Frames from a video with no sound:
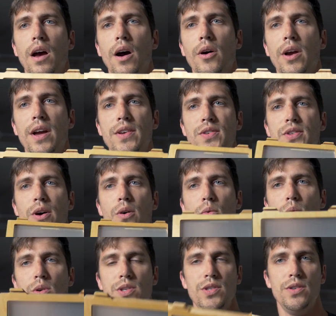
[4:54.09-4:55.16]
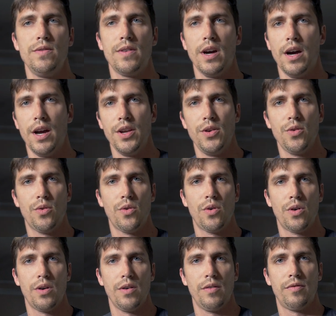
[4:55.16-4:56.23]
Okay, so once you've got
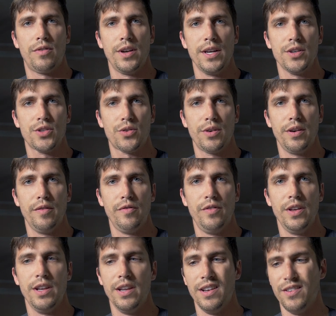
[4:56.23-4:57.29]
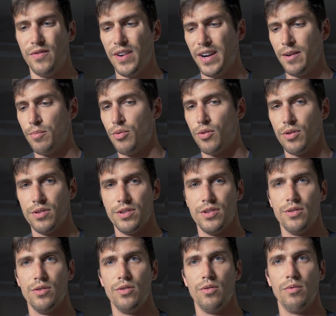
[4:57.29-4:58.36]
your Fresnel screen fitted, very important
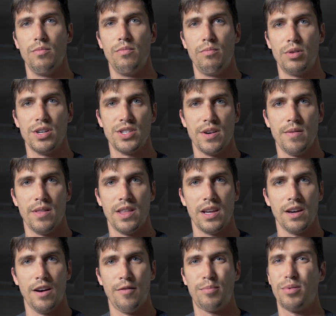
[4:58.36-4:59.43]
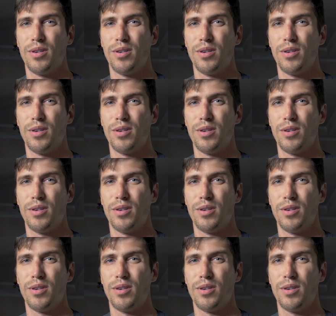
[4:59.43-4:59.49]
to brush everything off.